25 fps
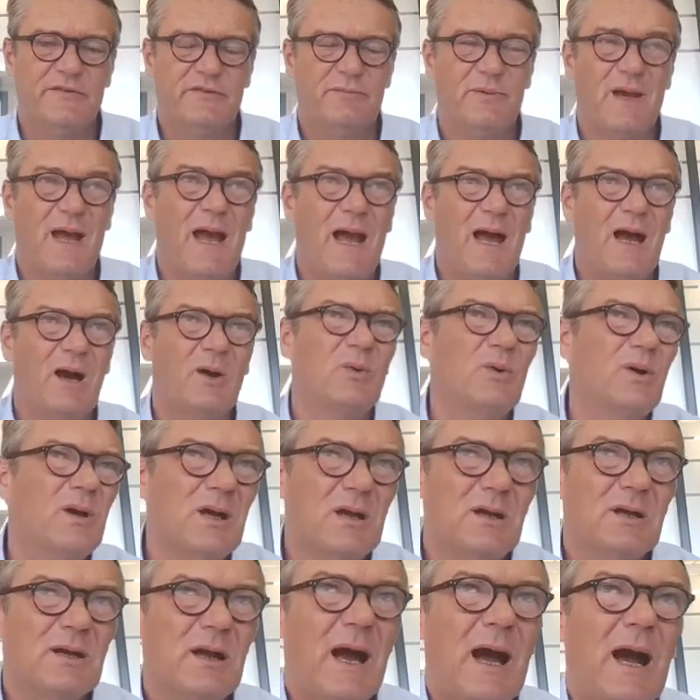How
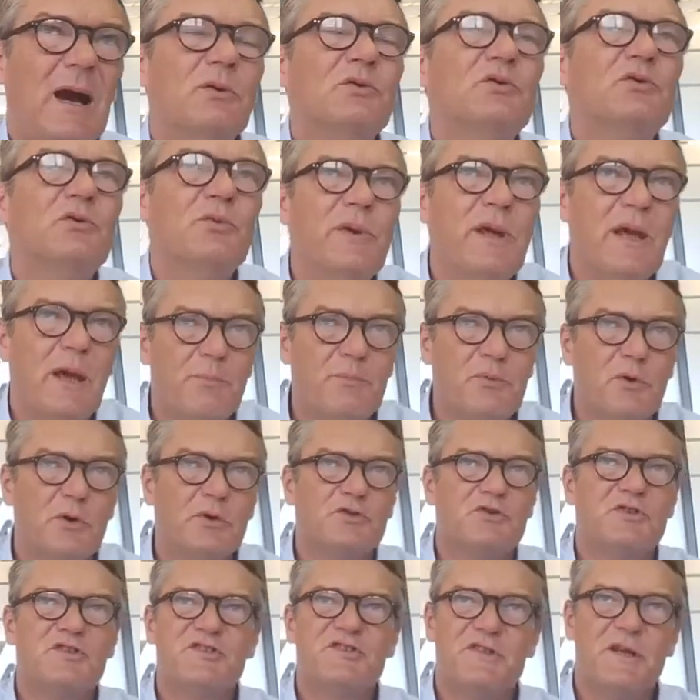do we
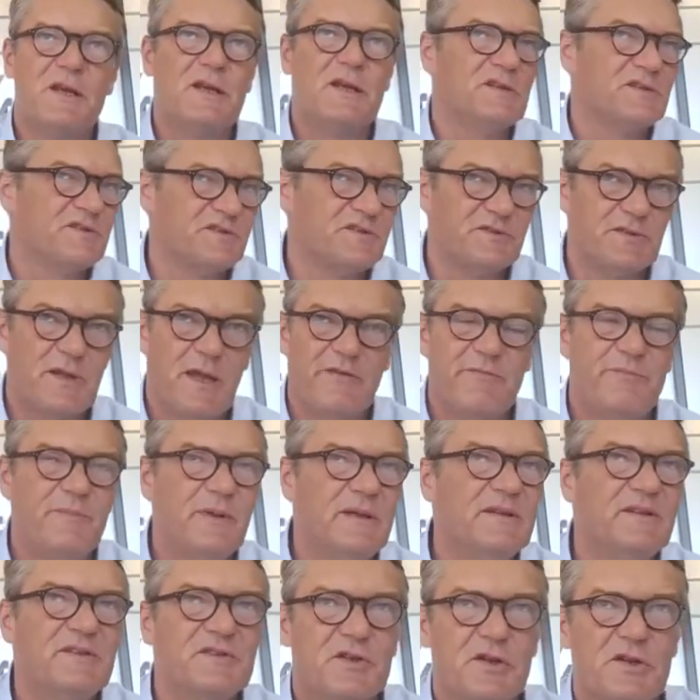approach the sales? Have been
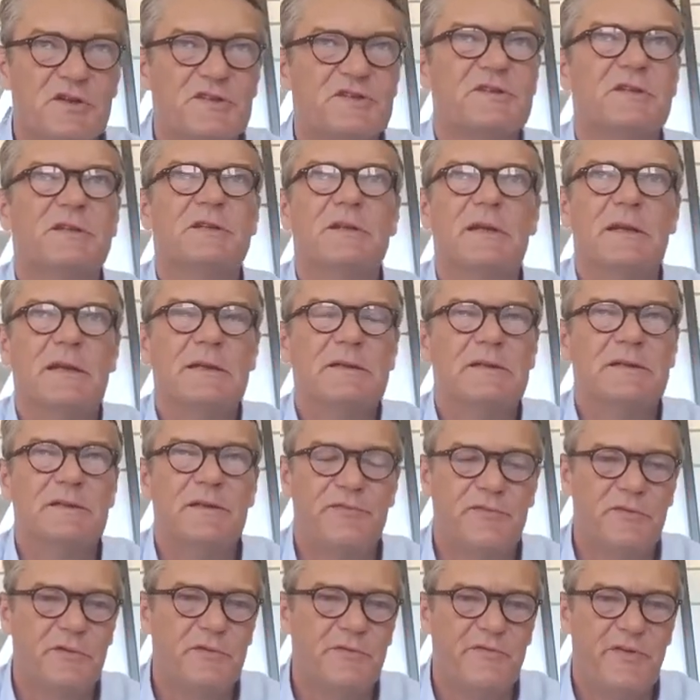discussed in the
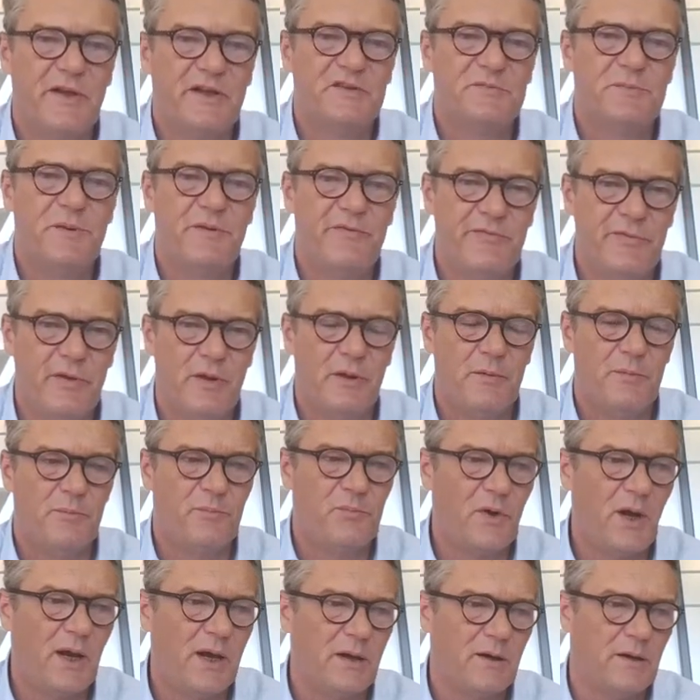different VECs
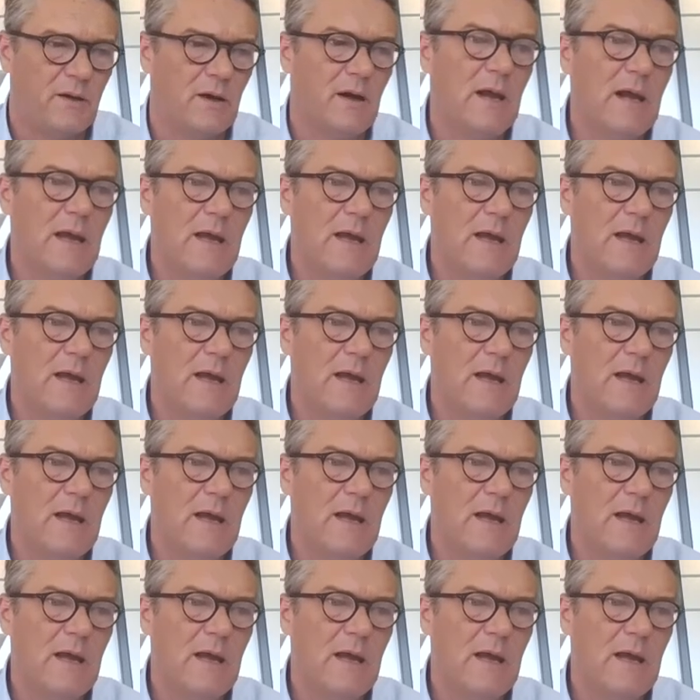prior.